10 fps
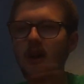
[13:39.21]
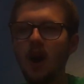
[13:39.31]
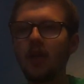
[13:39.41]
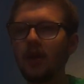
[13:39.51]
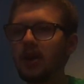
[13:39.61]

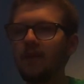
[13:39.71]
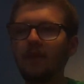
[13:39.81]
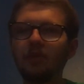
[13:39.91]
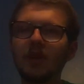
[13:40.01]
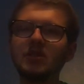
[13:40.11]
all the
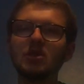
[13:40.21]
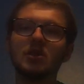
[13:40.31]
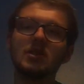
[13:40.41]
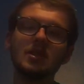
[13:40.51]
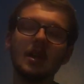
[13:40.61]
different things you
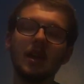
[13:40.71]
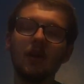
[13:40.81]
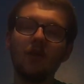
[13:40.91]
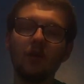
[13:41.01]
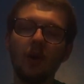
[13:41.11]
can see
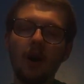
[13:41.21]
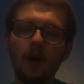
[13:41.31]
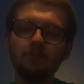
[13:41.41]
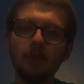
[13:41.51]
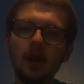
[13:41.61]

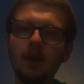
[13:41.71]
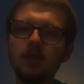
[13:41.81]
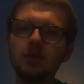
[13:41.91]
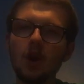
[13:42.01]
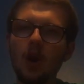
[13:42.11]
overall.
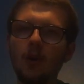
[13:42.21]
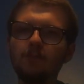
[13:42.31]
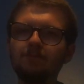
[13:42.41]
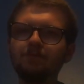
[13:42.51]
So,